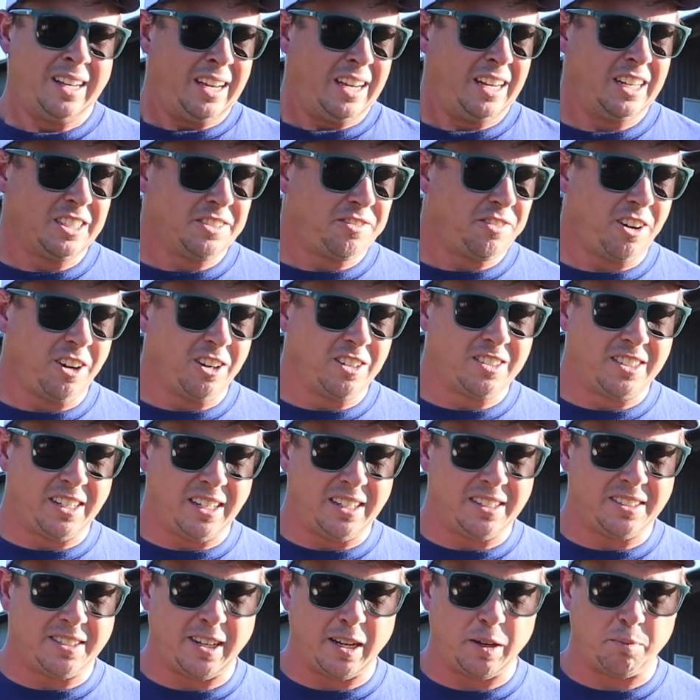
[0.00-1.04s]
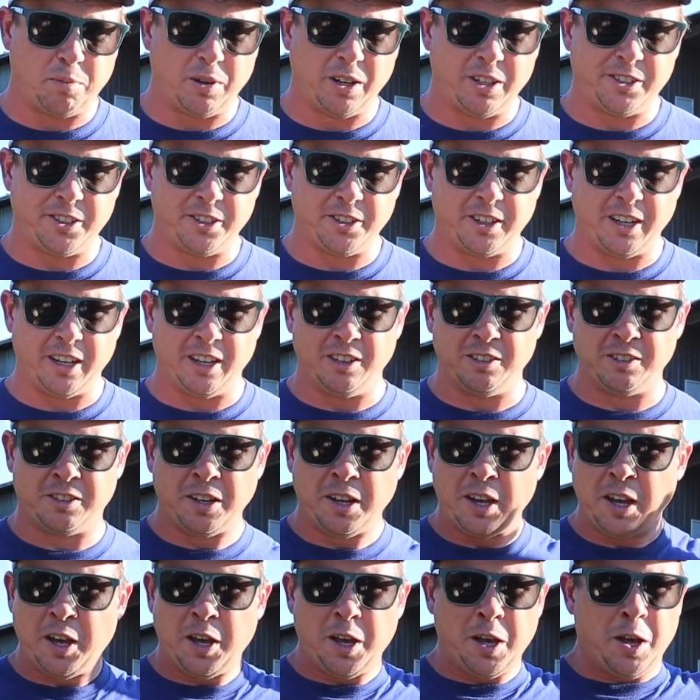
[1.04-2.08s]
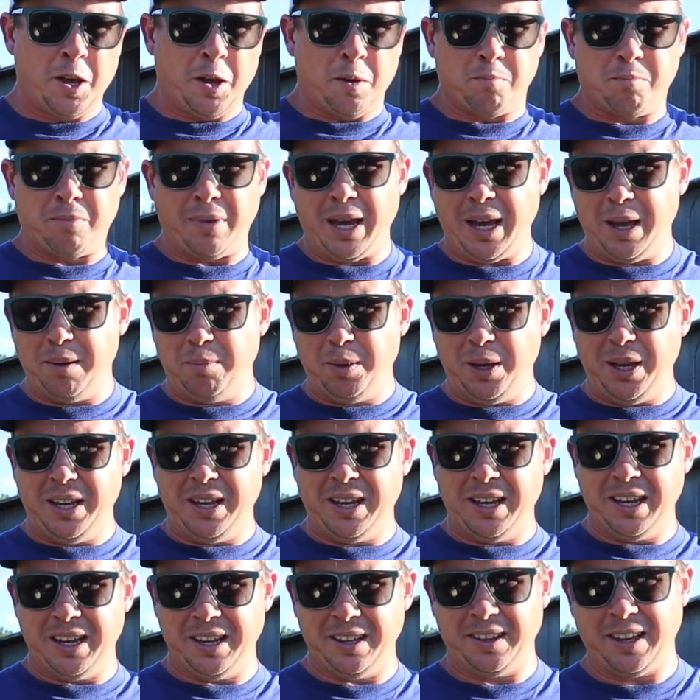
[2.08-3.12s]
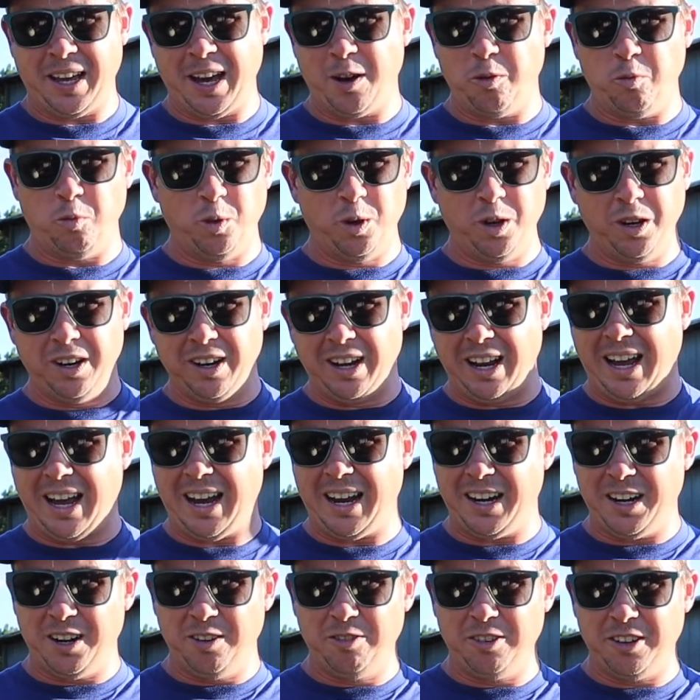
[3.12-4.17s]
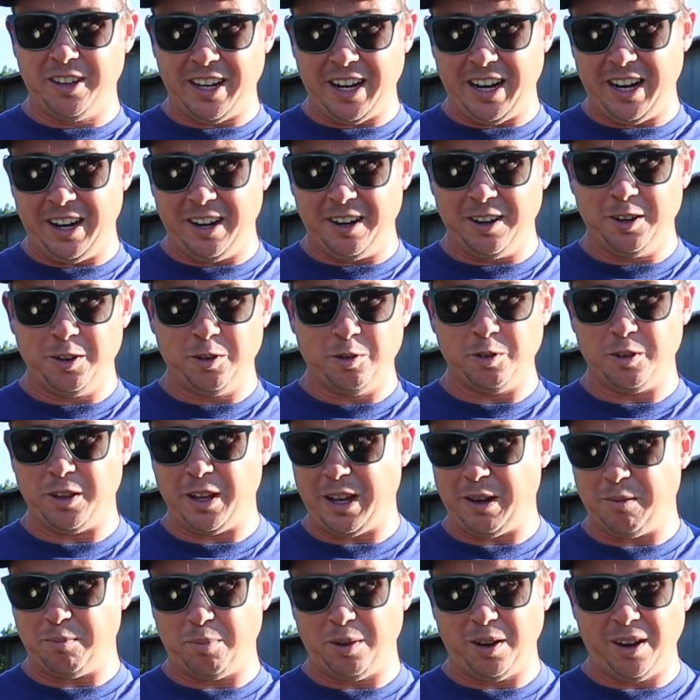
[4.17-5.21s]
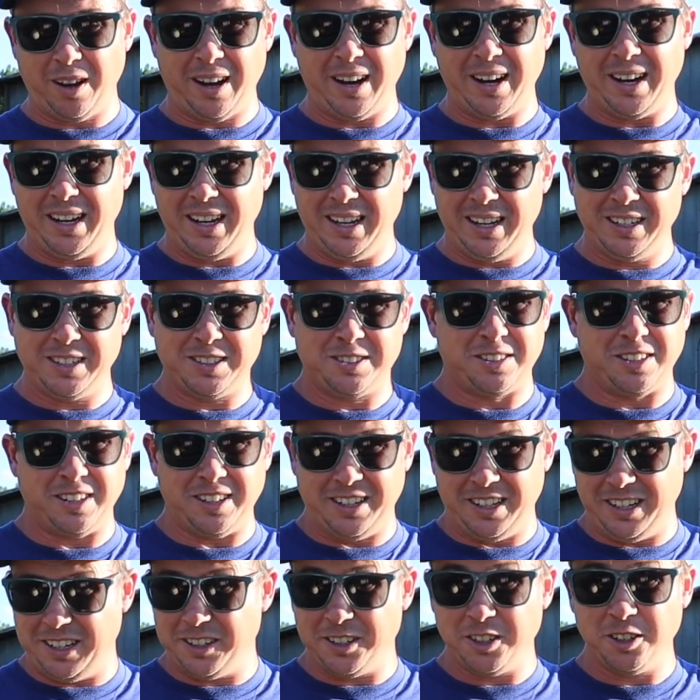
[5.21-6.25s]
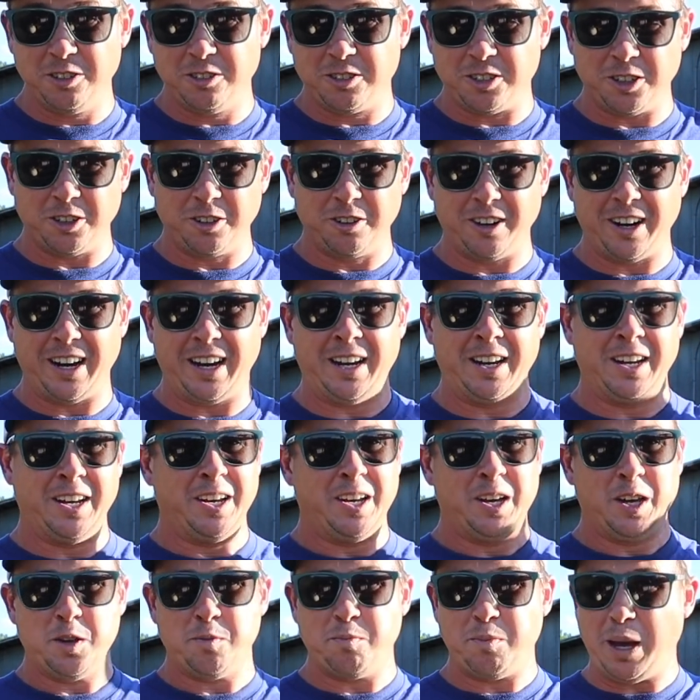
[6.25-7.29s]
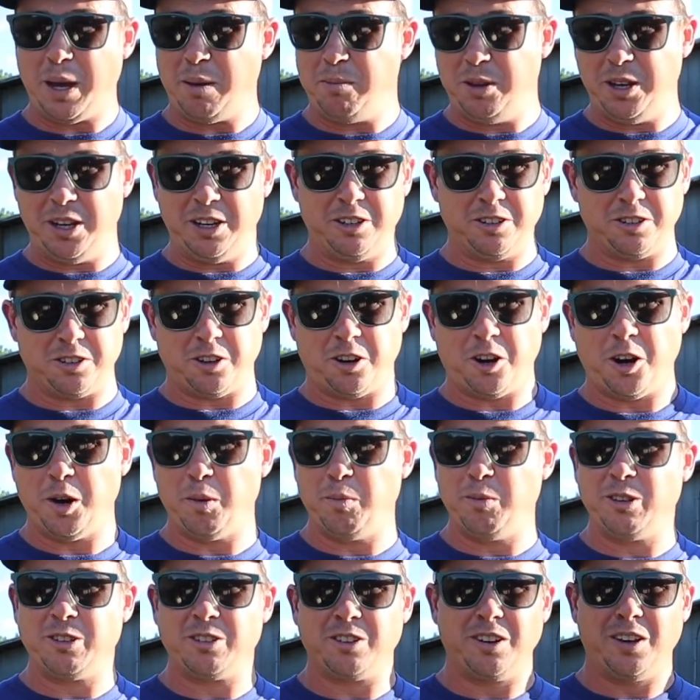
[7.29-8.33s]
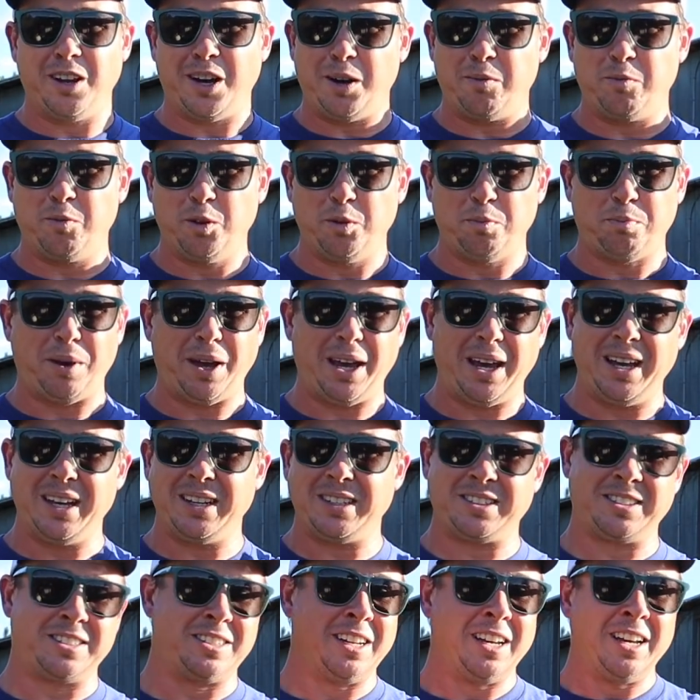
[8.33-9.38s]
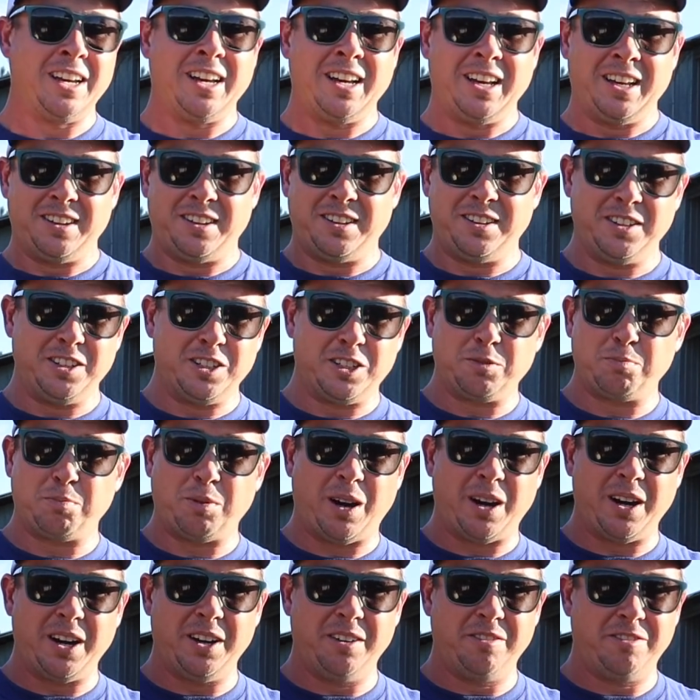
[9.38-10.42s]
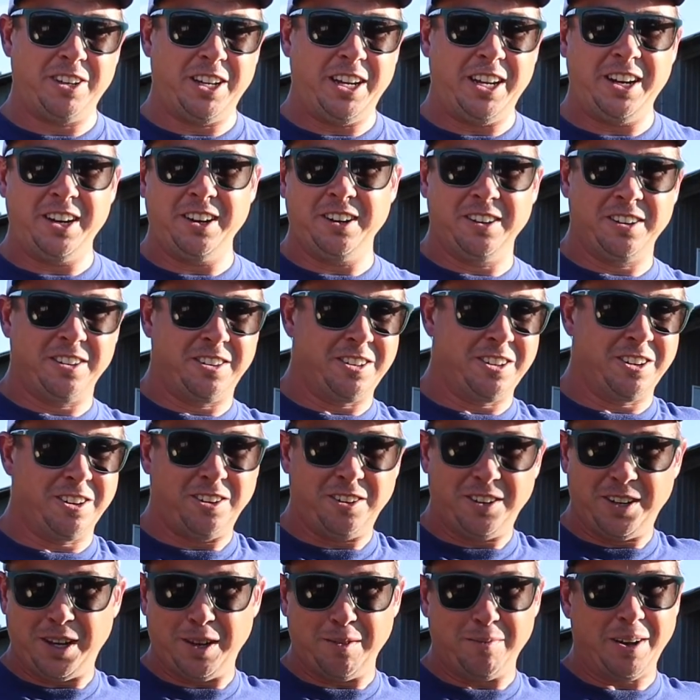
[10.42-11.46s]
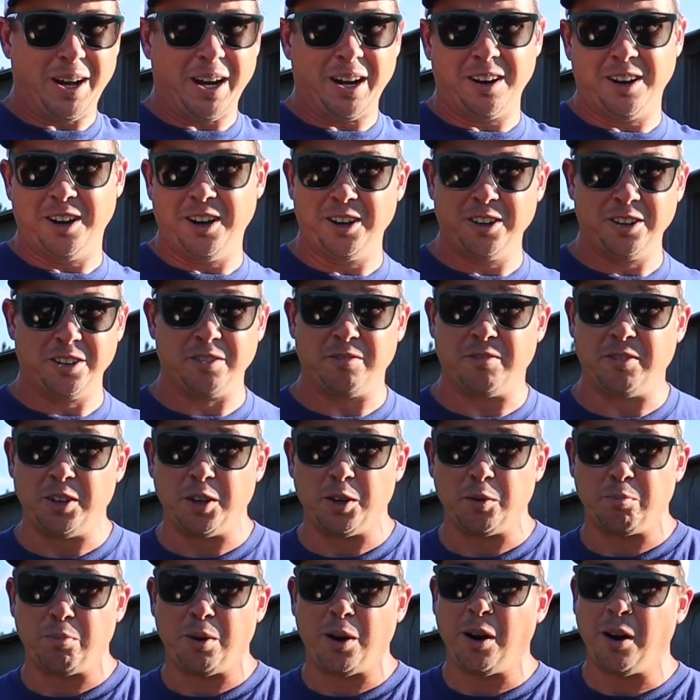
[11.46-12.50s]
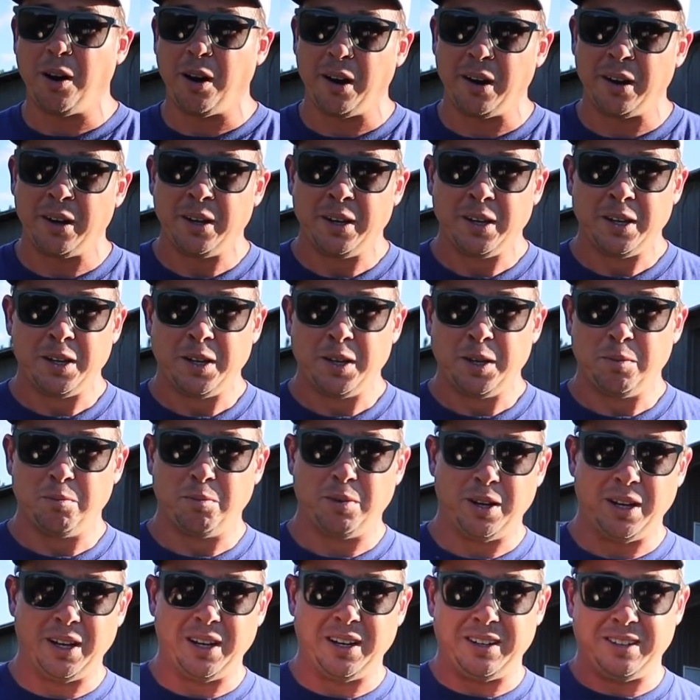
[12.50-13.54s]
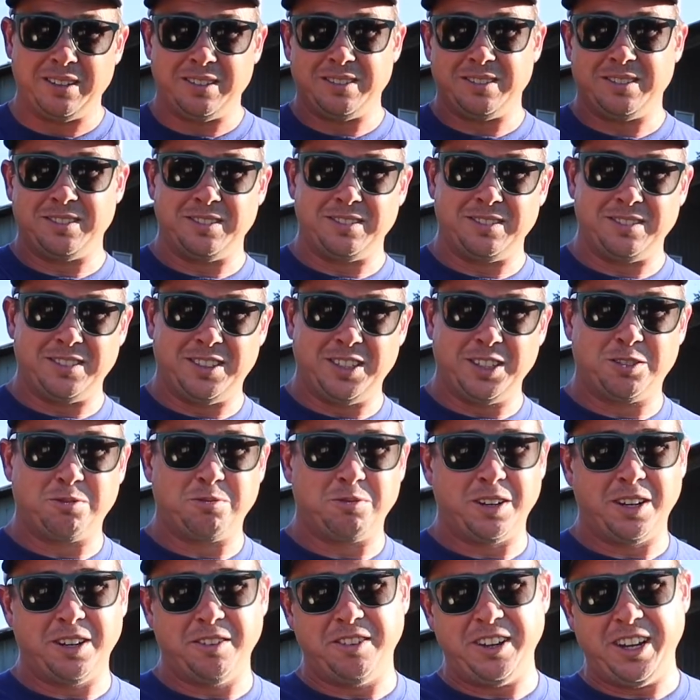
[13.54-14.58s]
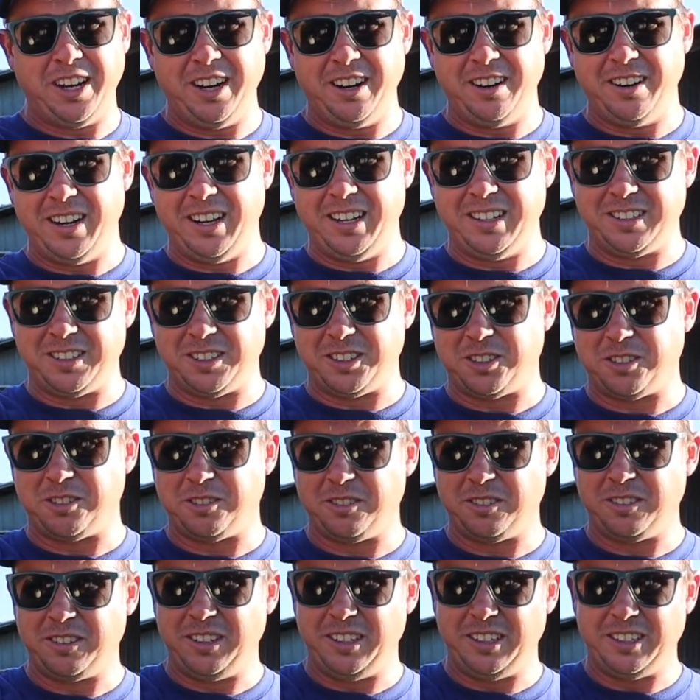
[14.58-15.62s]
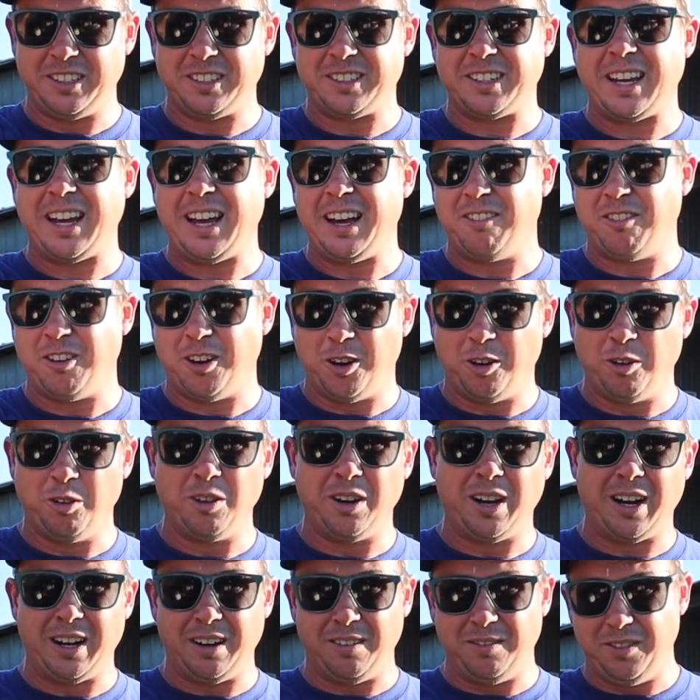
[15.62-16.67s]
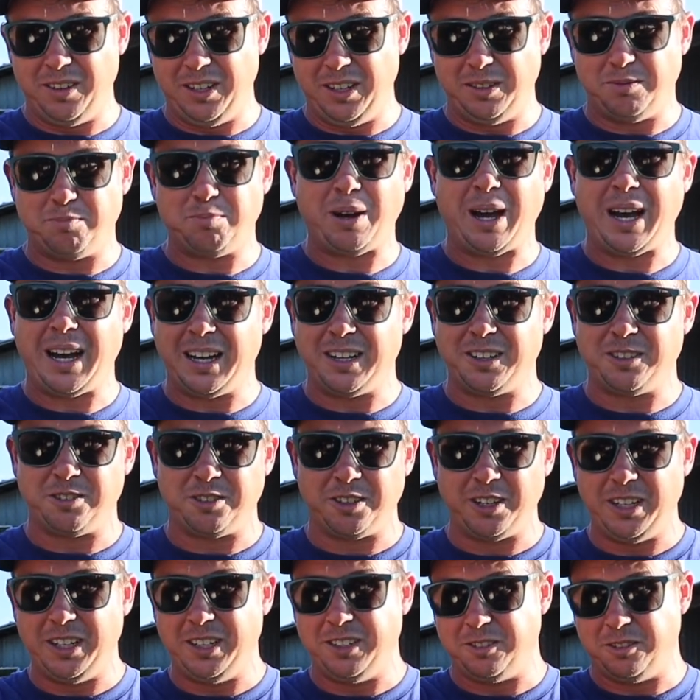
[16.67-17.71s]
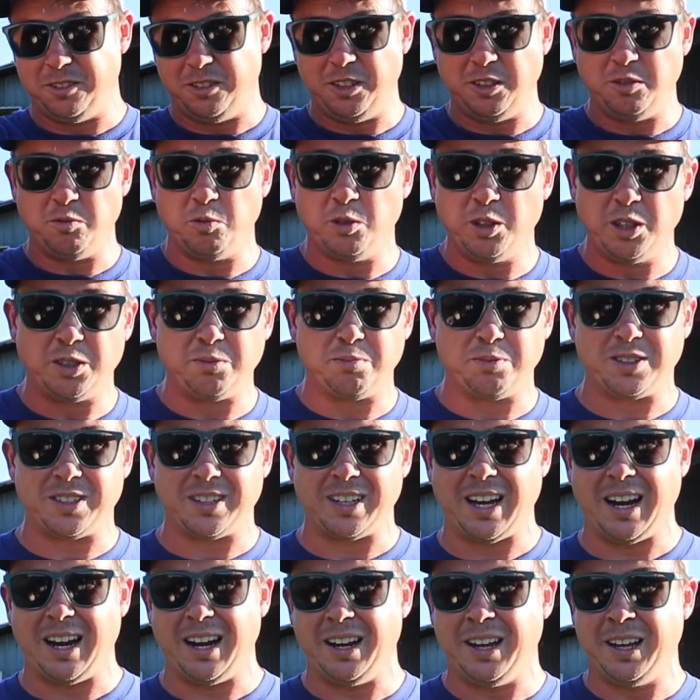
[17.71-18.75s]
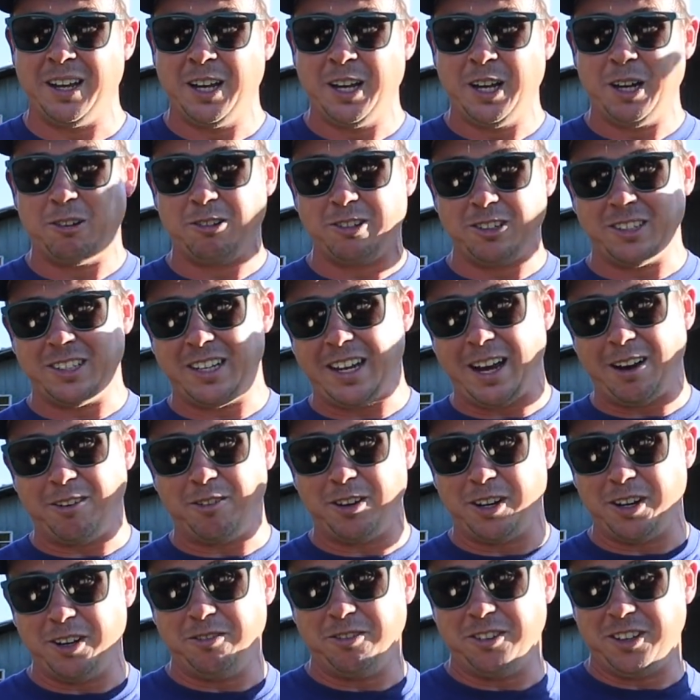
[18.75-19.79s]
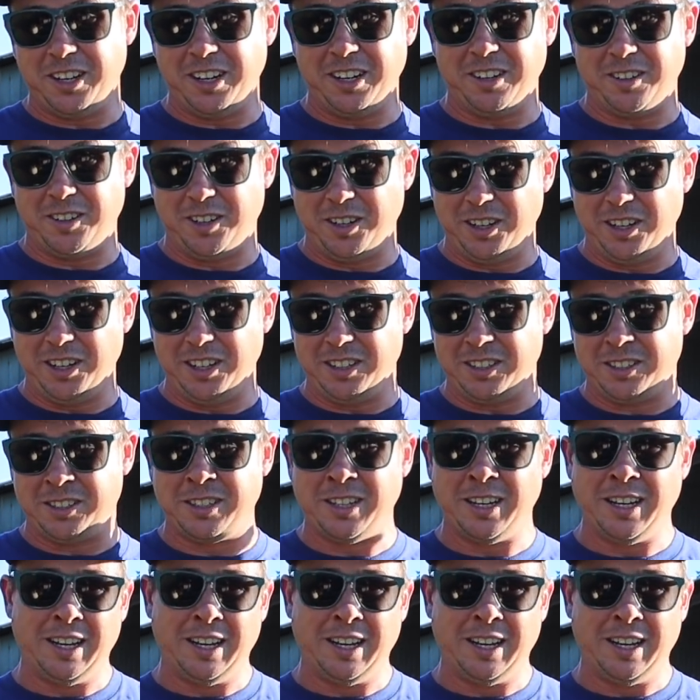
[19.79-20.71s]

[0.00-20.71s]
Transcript: And as far as the insect pressure goes, maybe that wood line over there where that plot is that didn't do so great, maybe it just harbors a lot more pests than this spot over here. They're only about 100 foot apart, but this one over here doesn't have a whole lot of these pine trees or these woods beside it, whereas that one over there does.